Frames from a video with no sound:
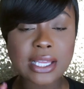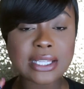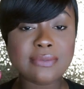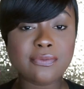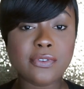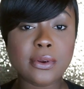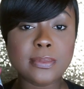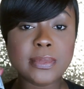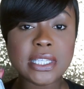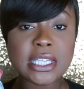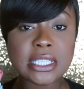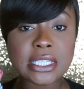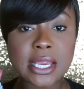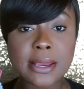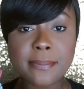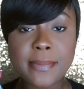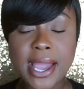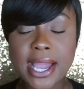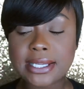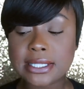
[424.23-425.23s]
It's from
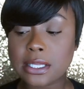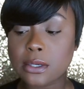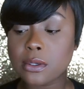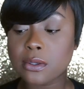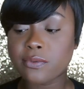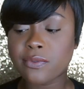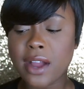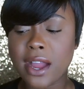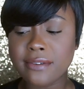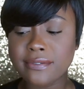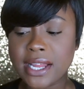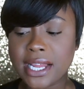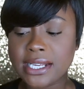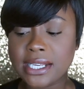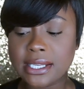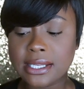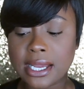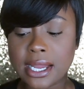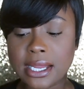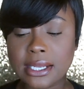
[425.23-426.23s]
TJ Maxx, it was
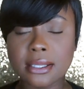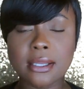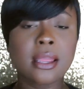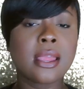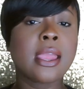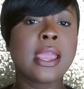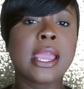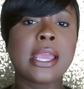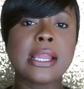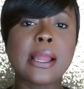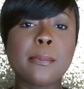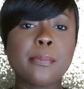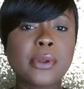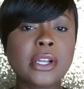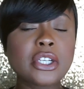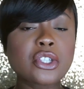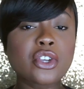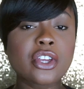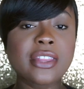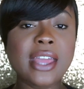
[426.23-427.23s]
$5.99, and I'm
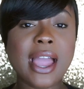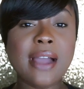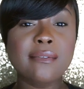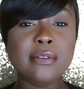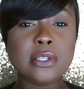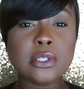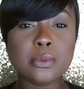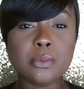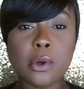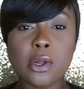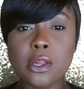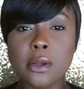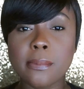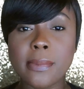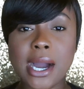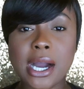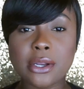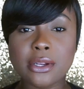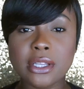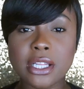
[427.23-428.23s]
pretty sure they have a smaller
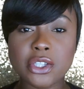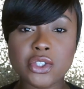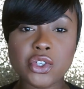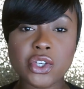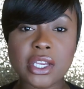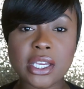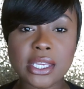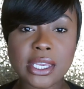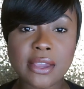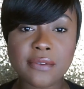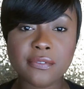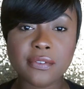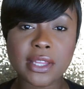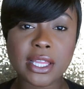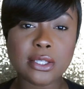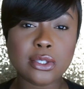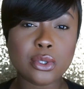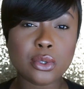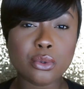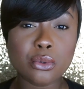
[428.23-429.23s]
bottle that you can get for
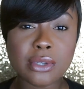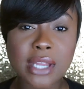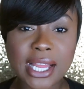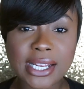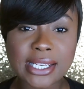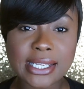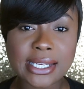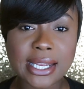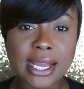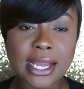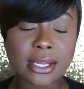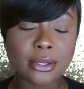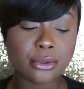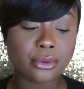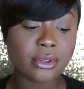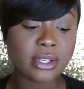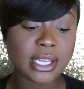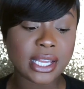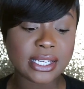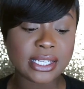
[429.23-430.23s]
like $2.99,
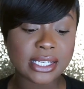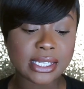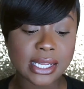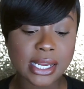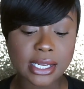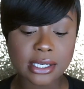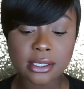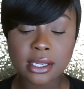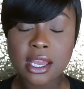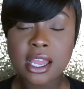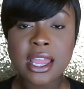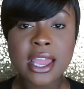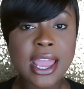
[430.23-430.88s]
$3.99.